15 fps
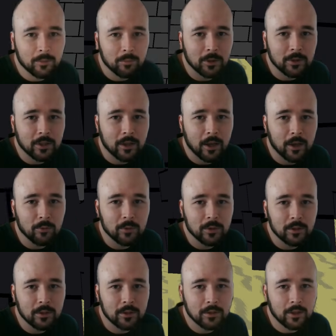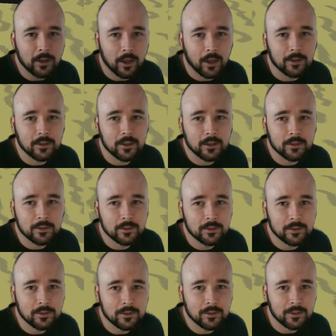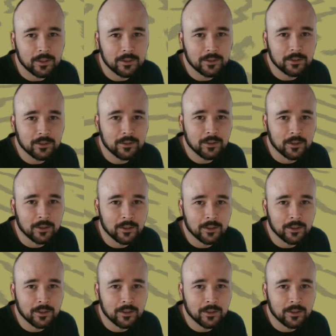but I will add that later.